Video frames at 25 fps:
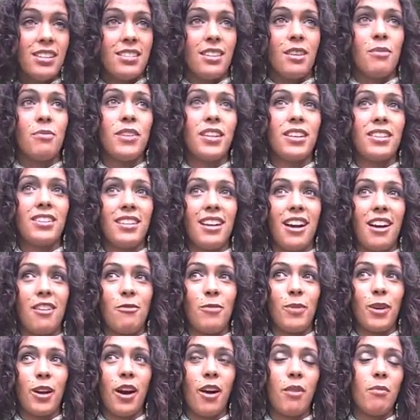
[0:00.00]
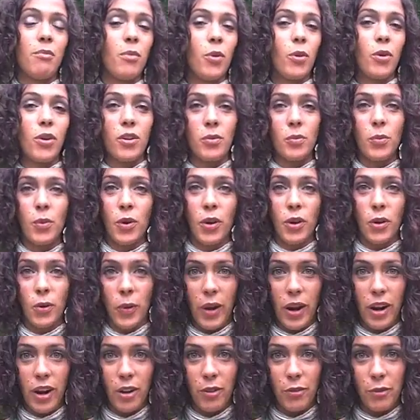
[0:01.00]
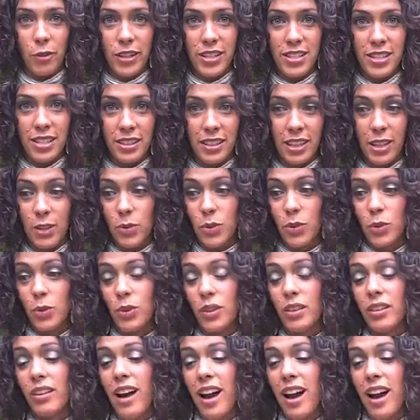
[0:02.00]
Something that I've become more and more aware of recently through